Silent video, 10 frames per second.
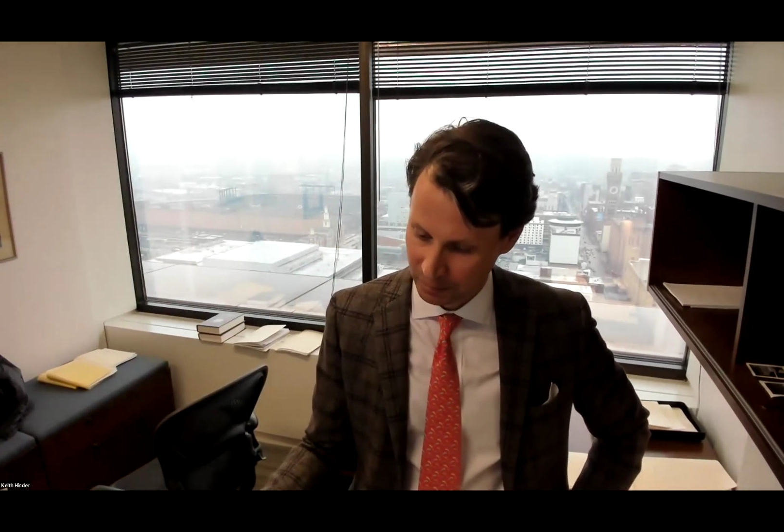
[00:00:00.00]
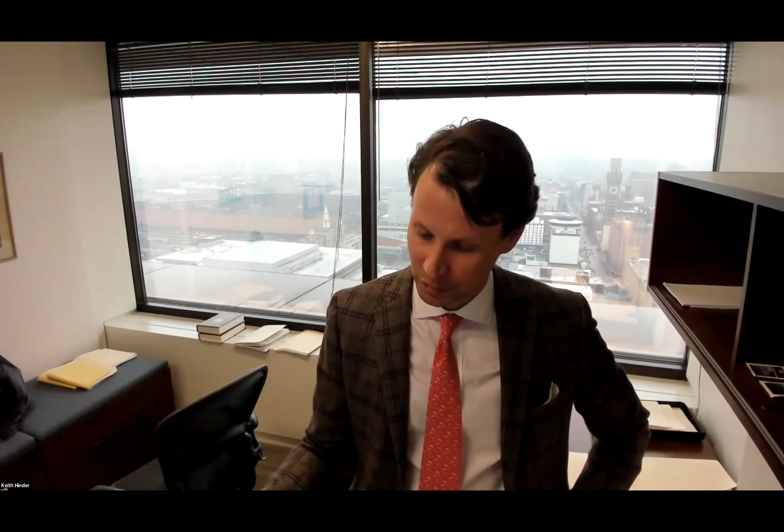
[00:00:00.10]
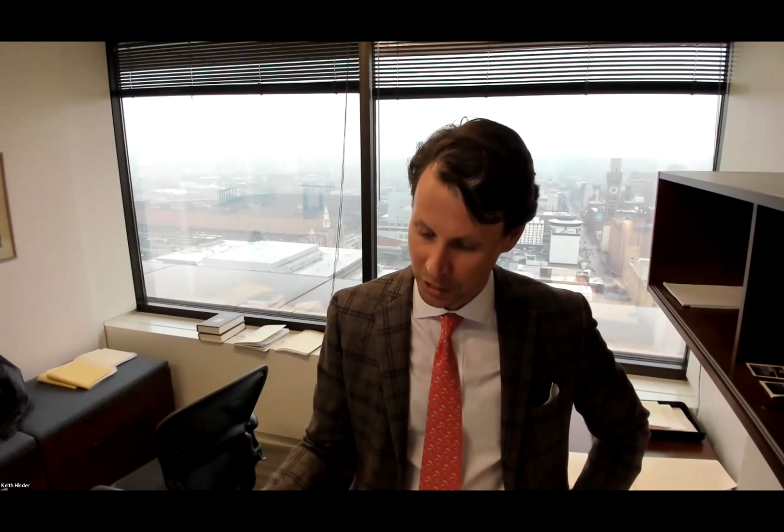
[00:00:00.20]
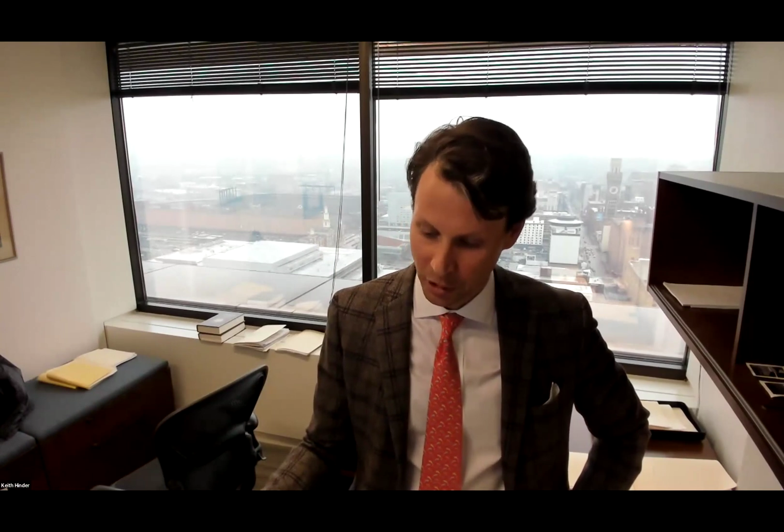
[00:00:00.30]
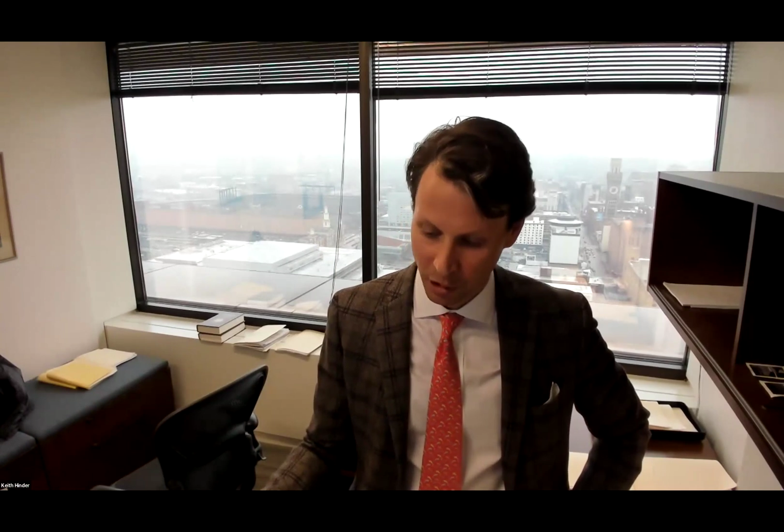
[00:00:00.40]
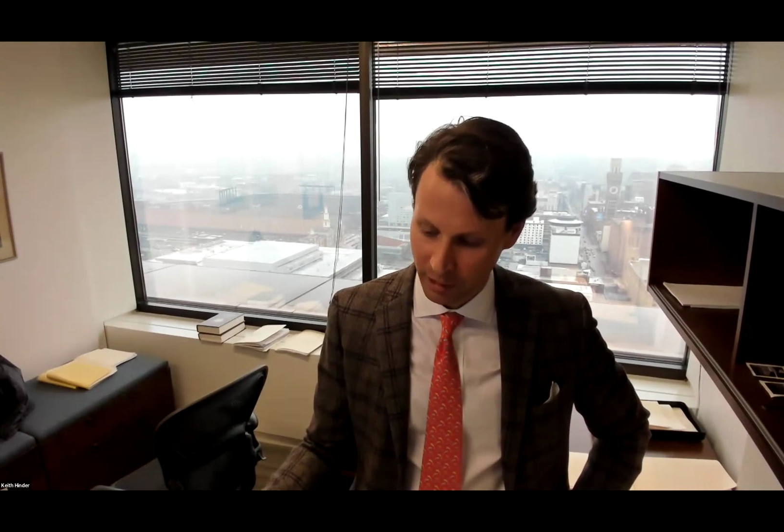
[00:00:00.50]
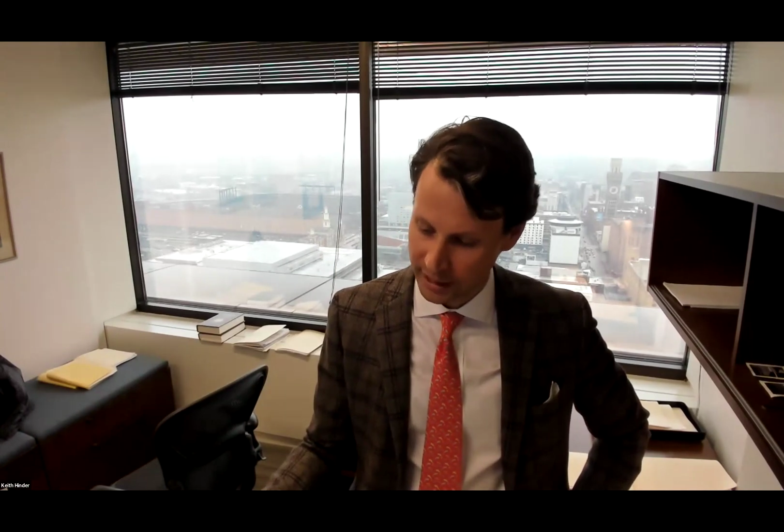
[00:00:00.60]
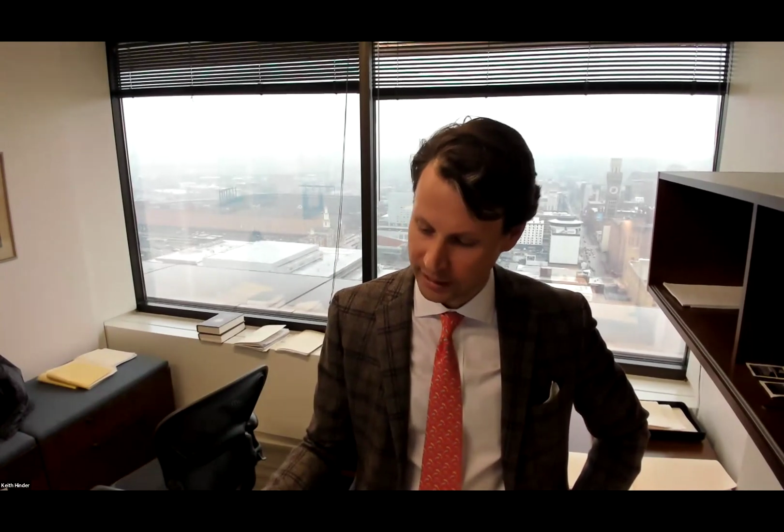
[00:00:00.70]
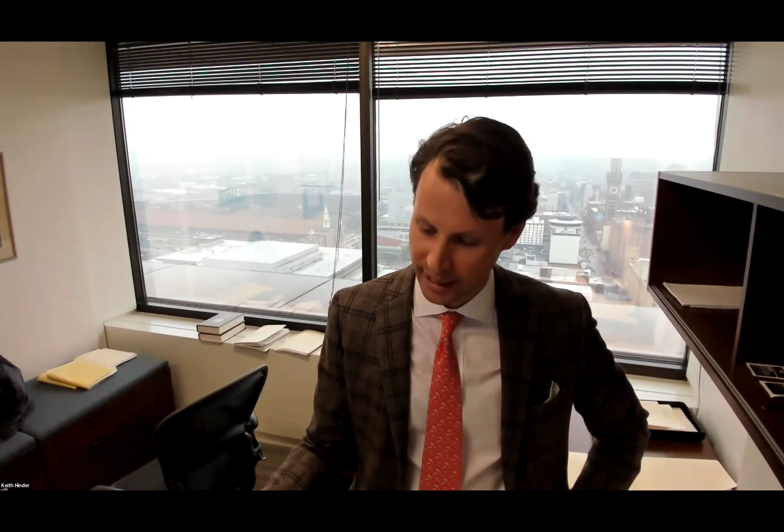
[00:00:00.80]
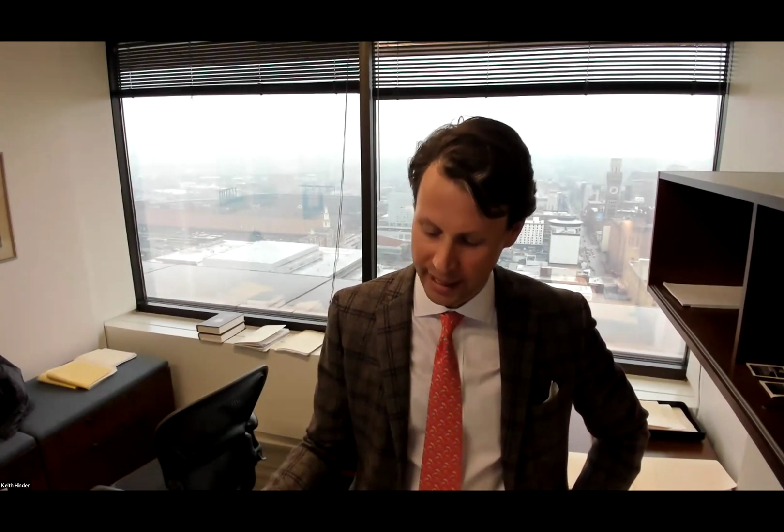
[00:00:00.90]
Renewal
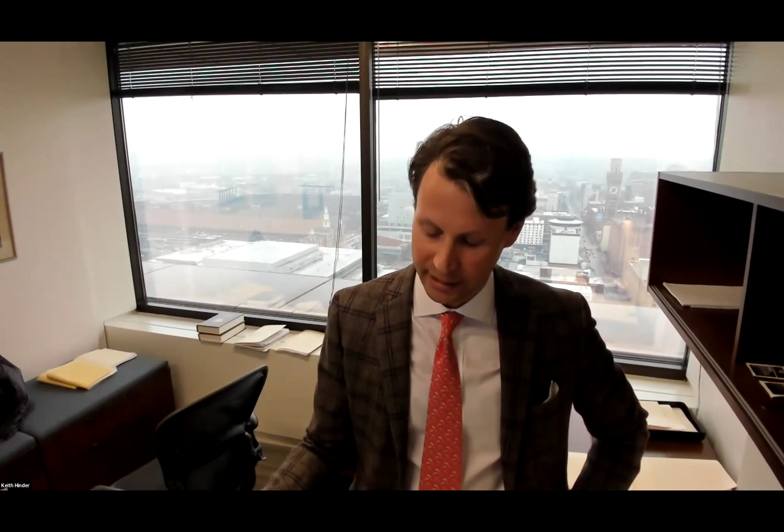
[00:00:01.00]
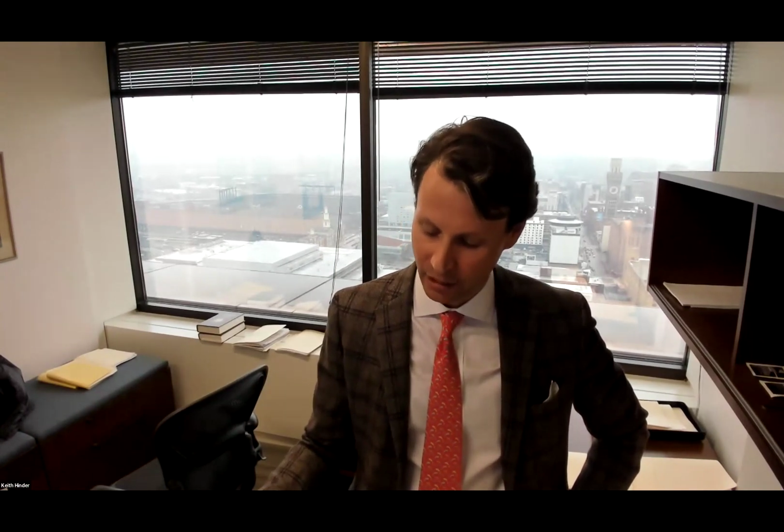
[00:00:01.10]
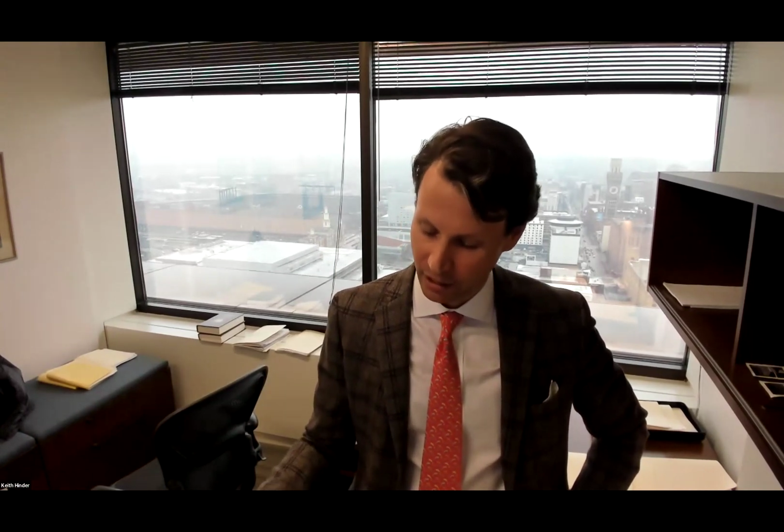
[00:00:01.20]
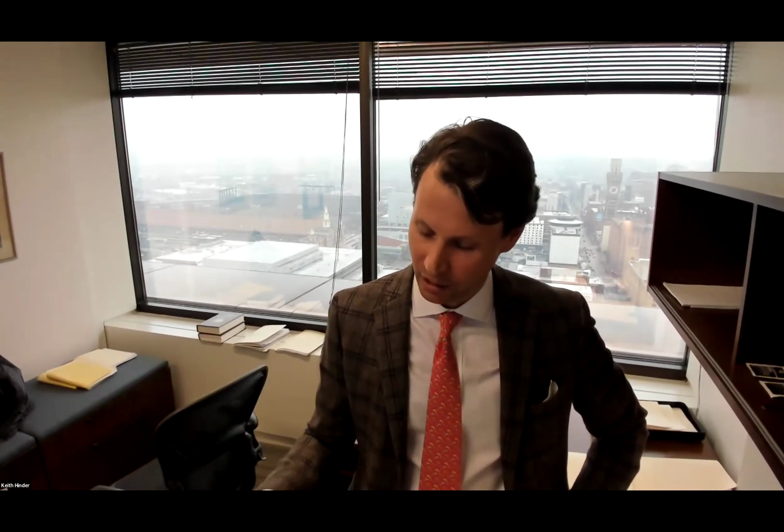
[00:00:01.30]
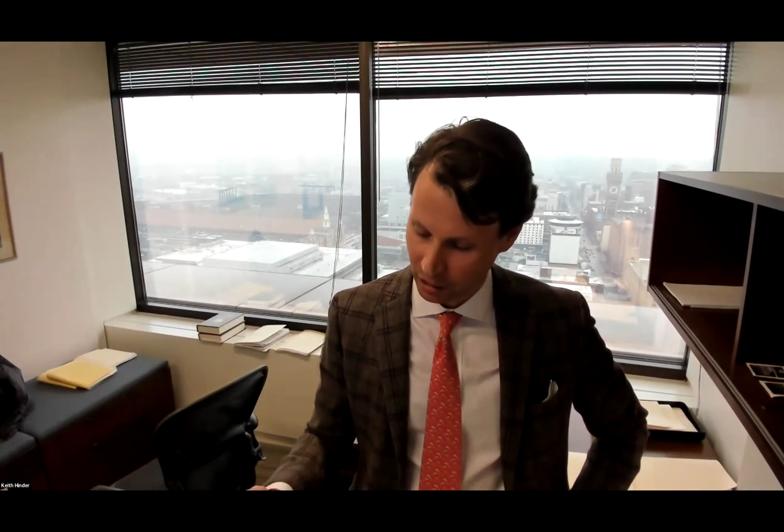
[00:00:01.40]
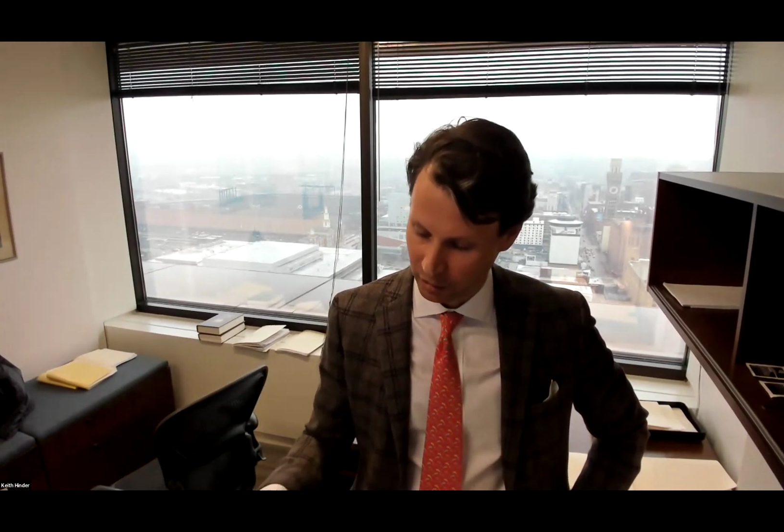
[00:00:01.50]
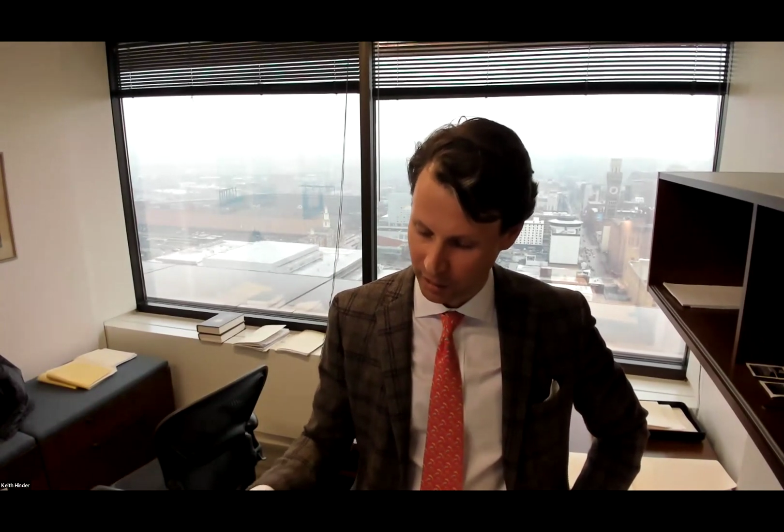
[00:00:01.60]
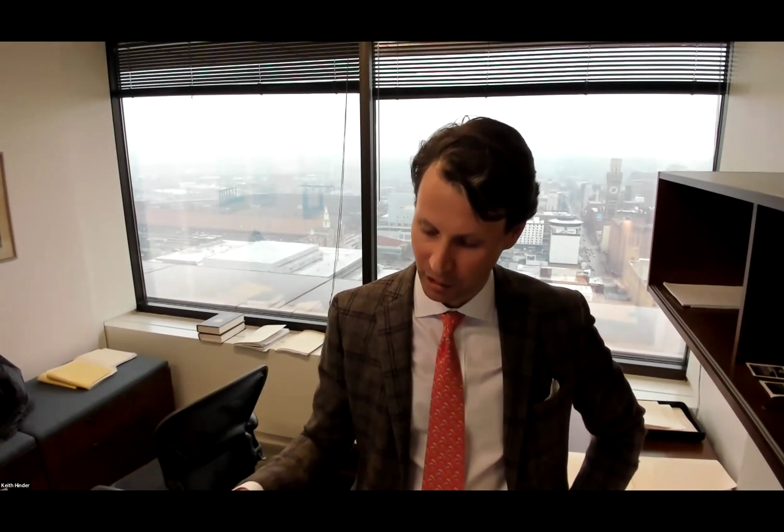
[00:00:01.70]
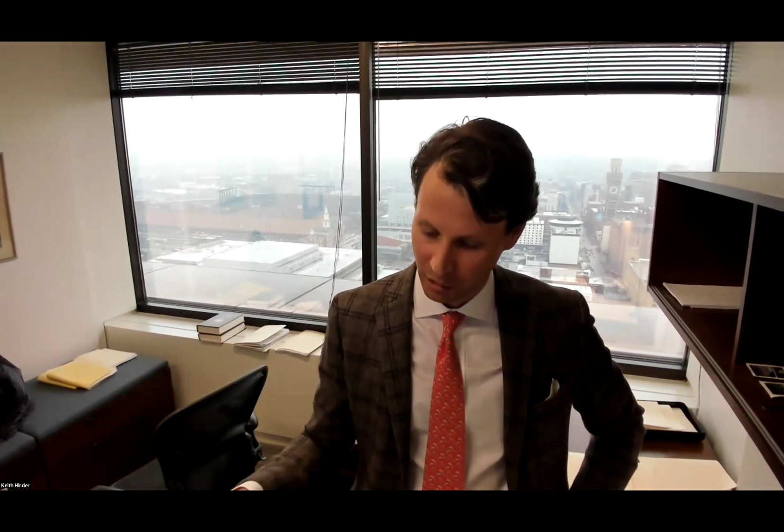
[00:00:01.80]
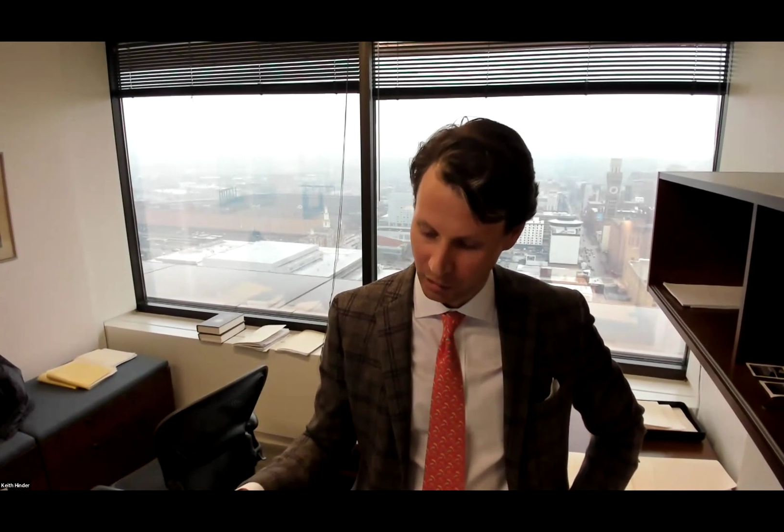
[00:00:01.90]
rights, guys, are
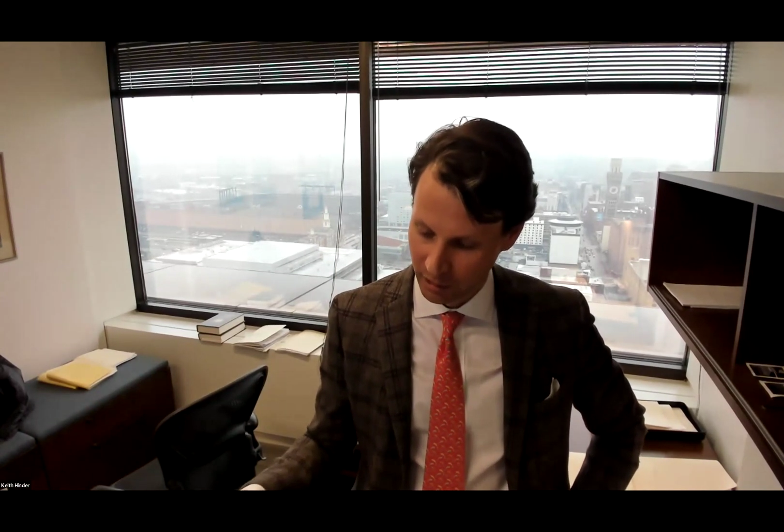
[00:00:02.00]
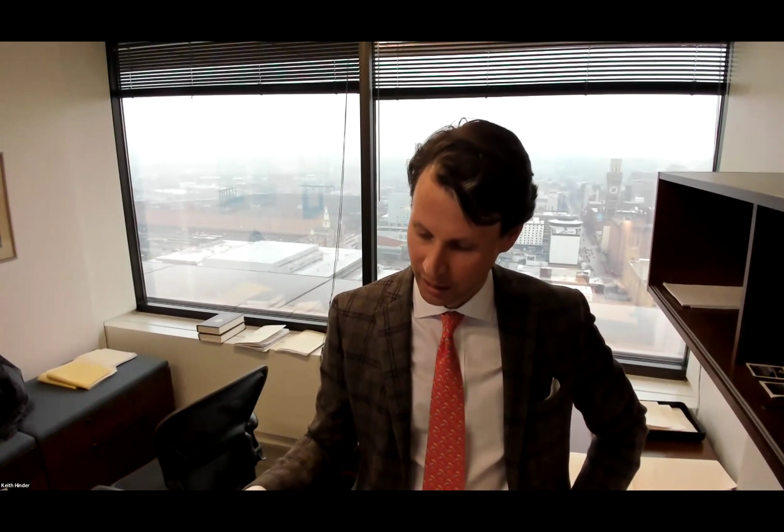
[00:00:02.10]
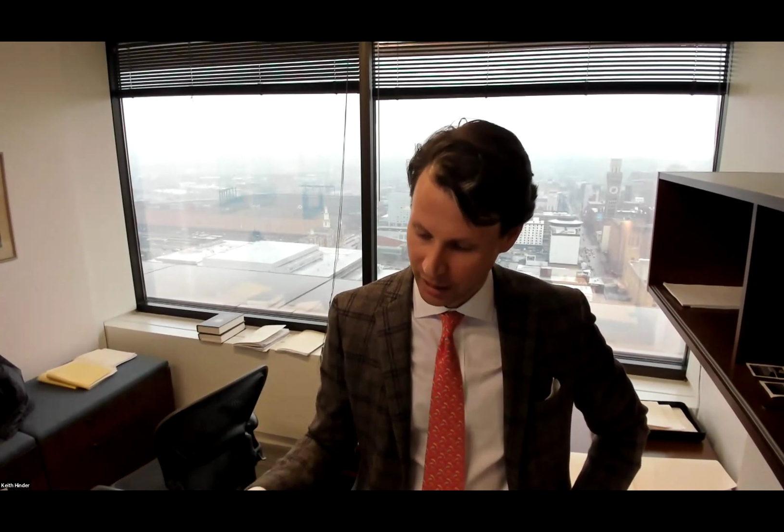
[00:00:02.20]
critical.